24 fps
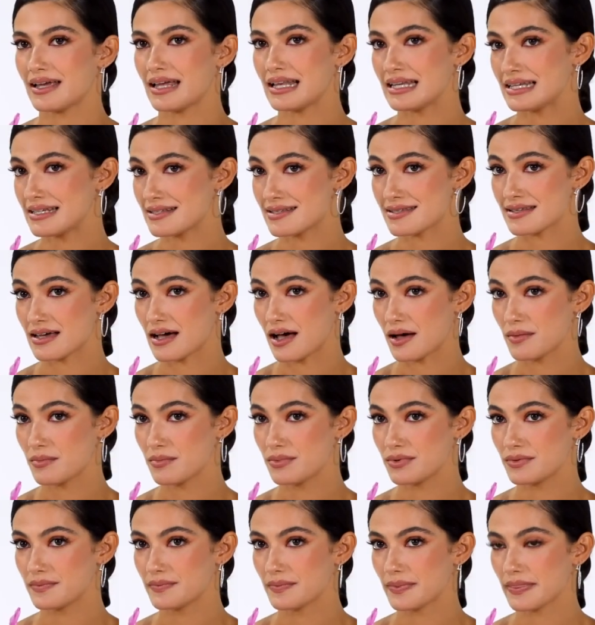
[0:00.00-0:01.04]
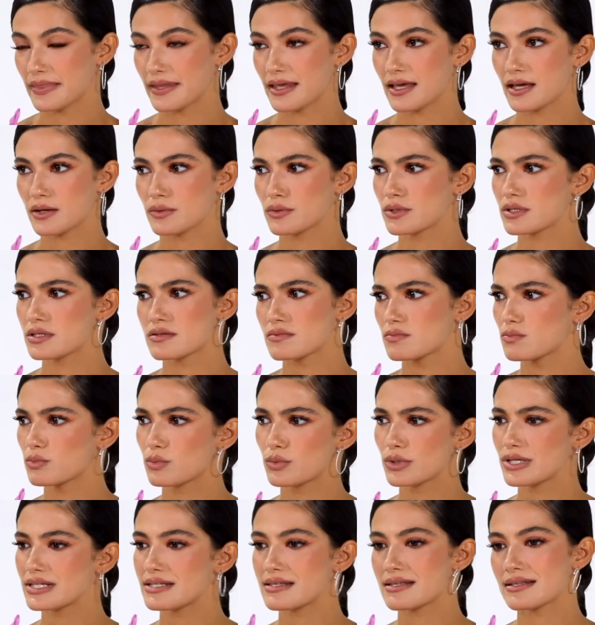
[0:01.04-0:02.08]
Elisa. It was
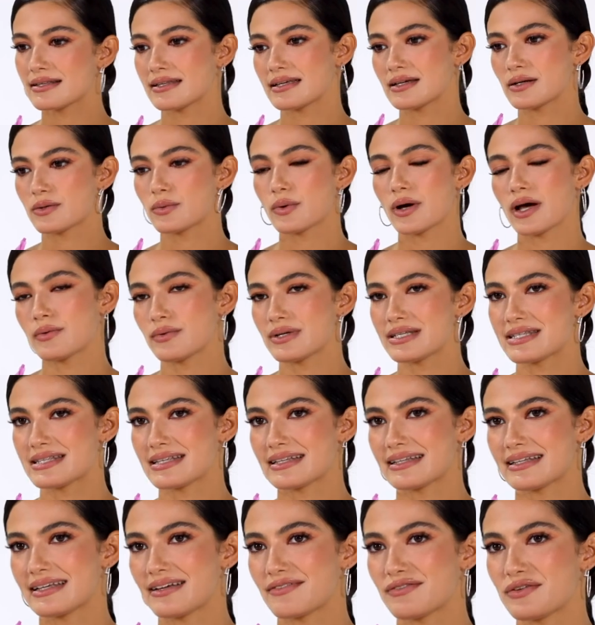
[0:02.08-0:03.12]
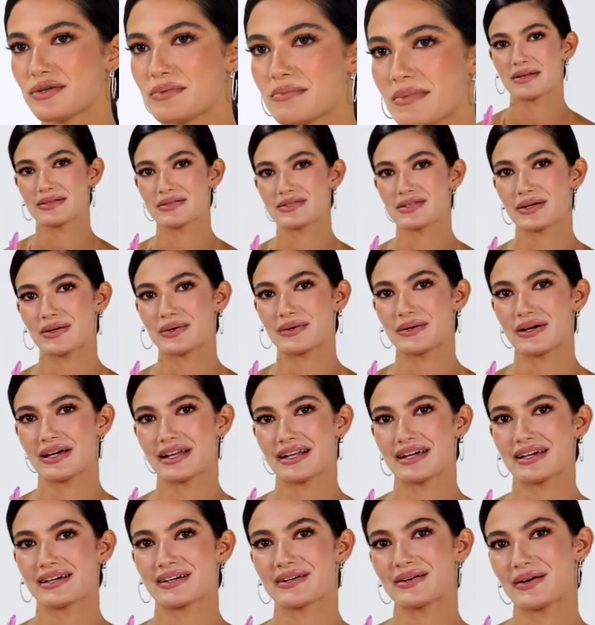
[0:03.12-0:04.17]
recently, quite recently, a few months ago at
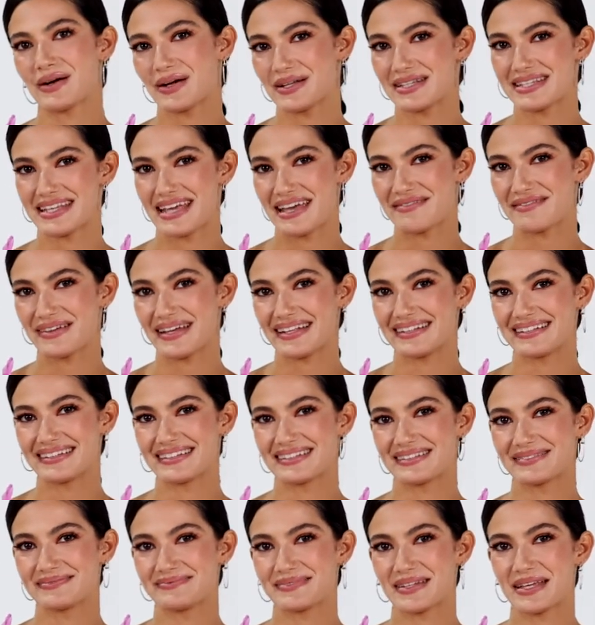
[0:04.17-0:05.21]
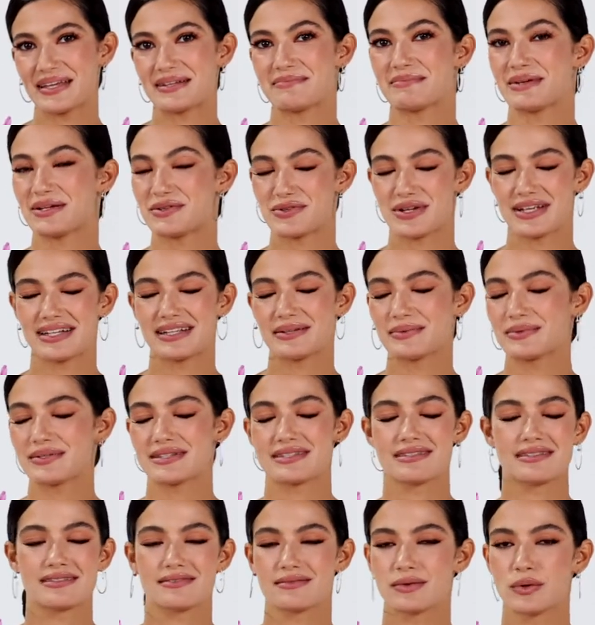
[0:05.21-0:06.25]
a Cartier event in Madrid. It was
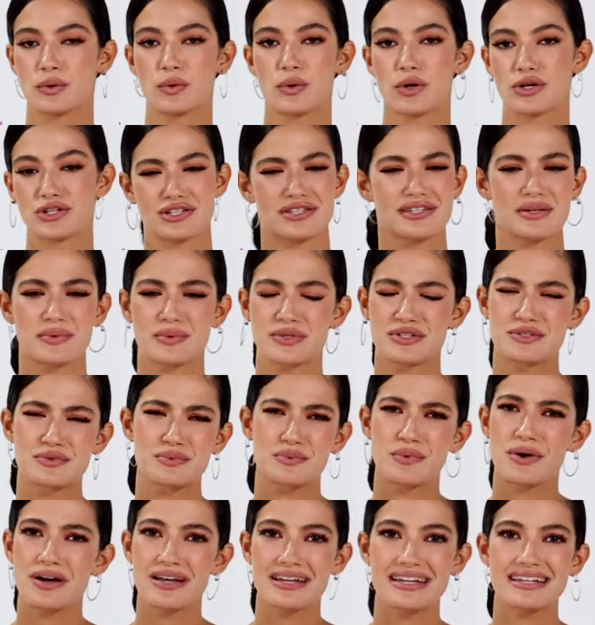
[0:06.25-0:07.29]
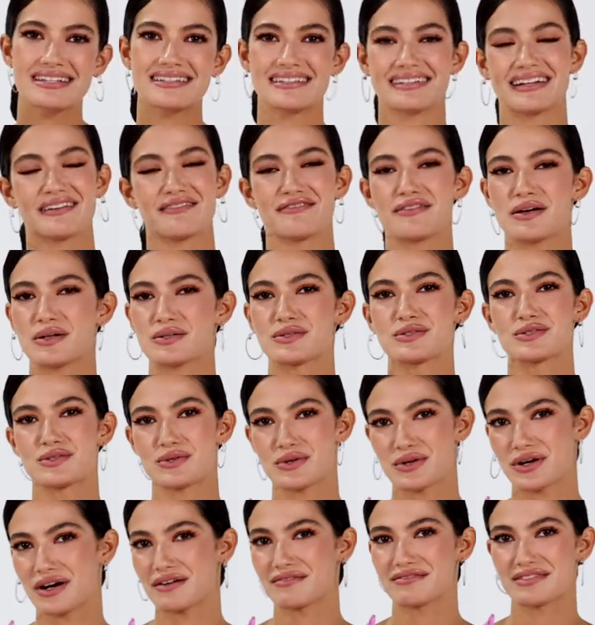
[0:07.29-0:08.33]
gorgeous. It was white and I felt so
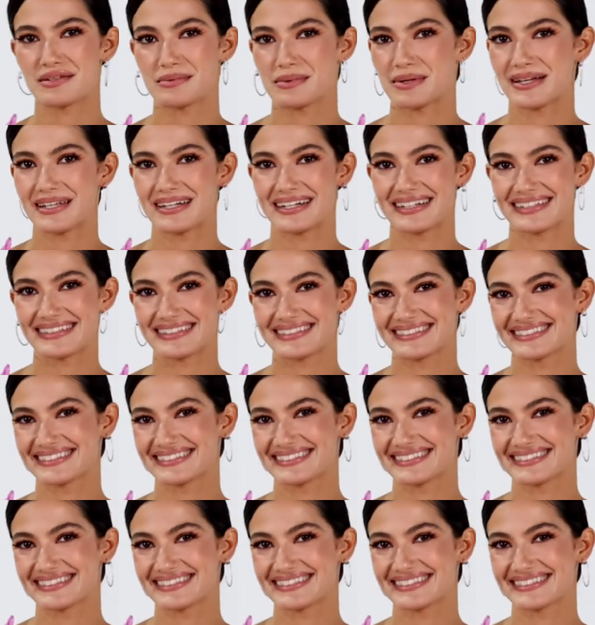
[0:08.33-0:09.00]
comfortable in it.